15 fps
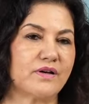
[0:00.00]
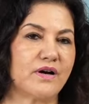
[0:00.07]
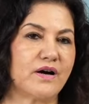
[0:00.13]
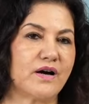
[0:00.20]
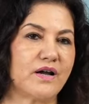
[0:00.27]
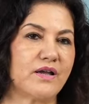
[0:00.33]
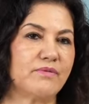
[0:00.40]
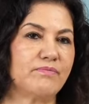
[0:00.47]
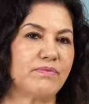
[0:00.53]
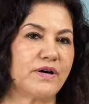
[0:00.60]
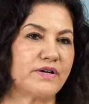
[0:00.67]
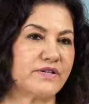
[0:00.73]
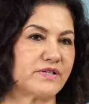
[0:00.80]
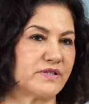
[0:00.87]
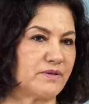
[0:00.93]
I
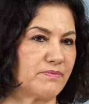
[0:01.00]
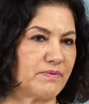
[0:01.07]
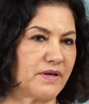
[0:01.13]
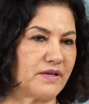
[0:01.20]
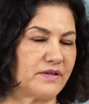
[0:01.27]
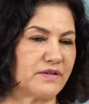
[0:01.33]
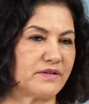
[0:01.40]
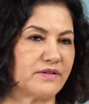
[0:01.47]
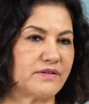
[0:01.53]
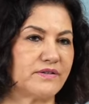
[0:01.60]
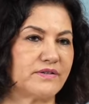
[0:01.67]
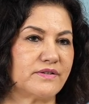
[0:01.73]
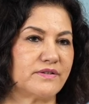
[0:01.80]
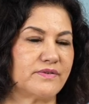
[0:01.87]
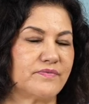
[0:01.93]
participated
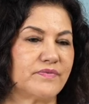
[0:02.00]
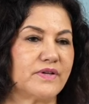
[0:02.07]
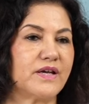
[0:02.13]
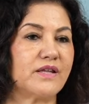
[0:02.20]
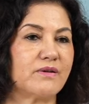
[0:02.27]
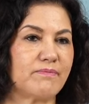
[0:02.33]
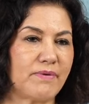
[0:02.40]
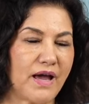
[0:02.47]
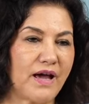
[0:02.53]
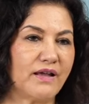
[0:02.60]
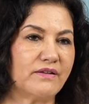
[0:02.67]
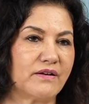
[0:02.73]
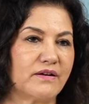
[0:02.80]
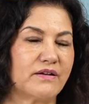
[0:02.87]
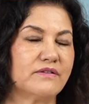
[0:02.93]
in a
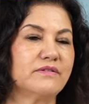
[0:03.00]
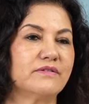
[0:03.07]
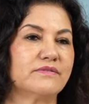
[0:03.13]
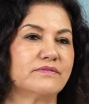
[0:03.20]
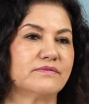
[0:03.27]
panel